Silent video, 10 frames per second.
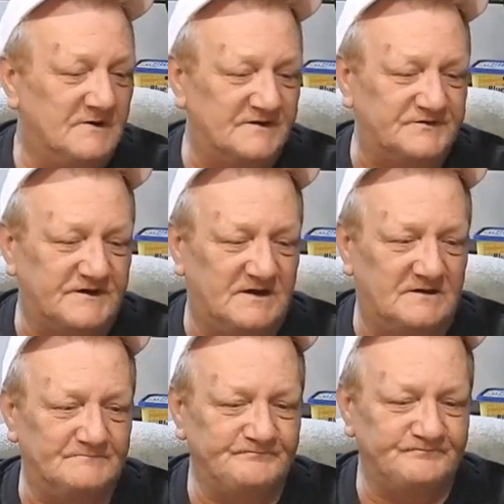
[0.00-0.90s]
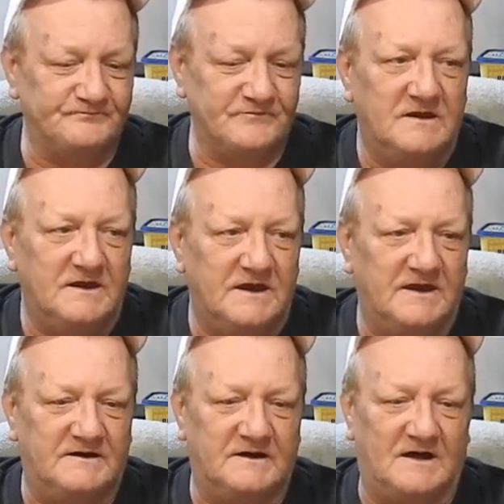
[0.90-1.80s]
but uh,
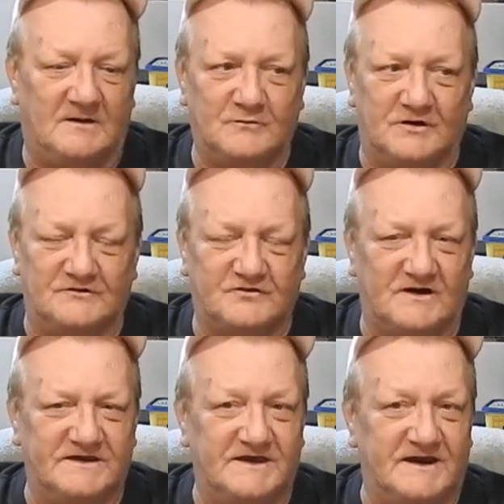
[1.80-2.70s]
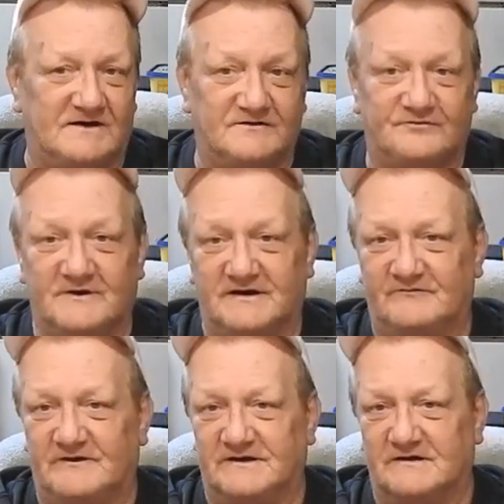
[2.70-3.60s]
and uh, I'm going to try to get out as
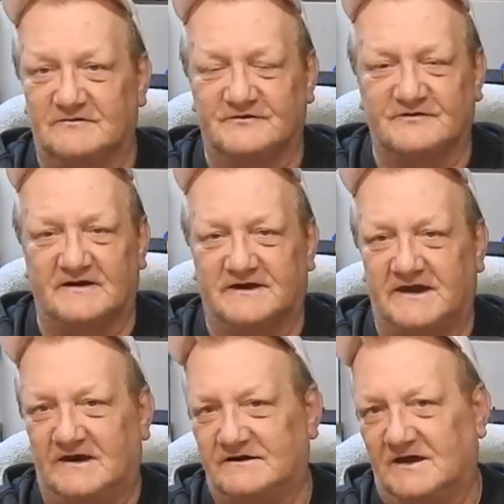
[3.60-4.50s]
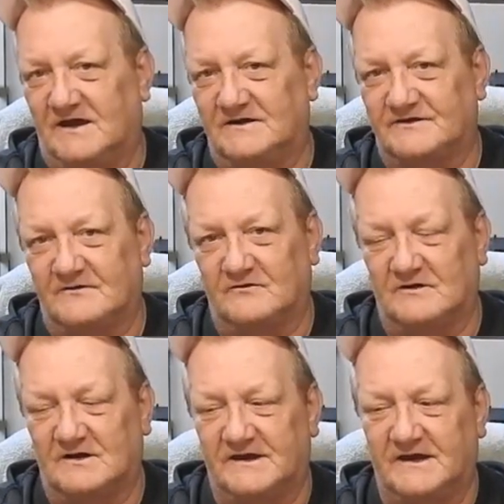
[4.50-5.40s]
many videos as I can, guys. I
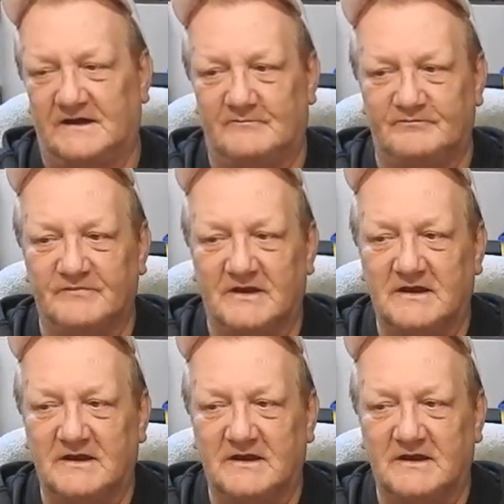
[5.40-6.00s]
really am.